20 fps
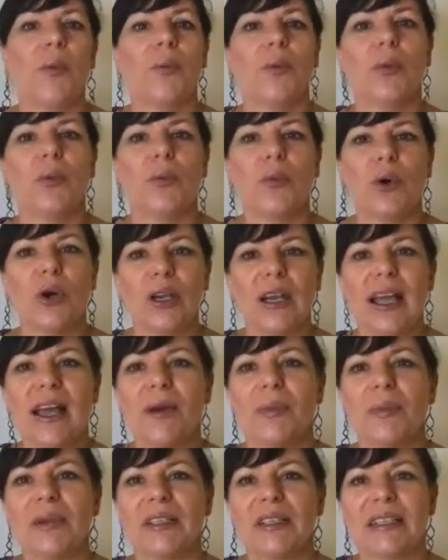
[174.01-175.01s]
but what
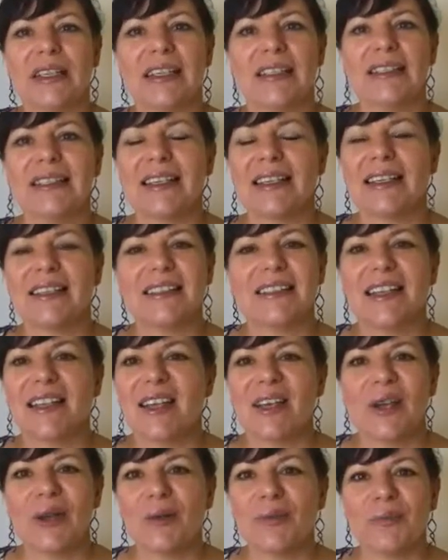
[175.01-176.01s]
happened is that
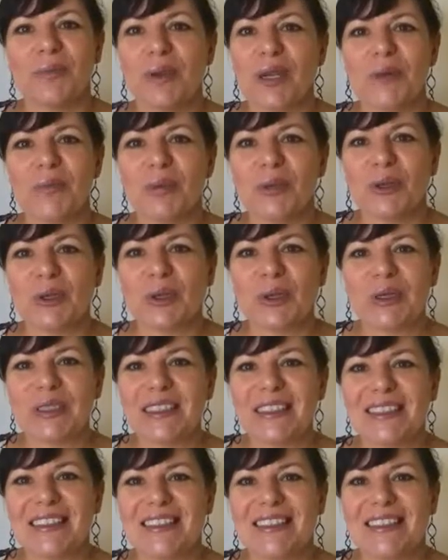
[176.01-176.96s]
people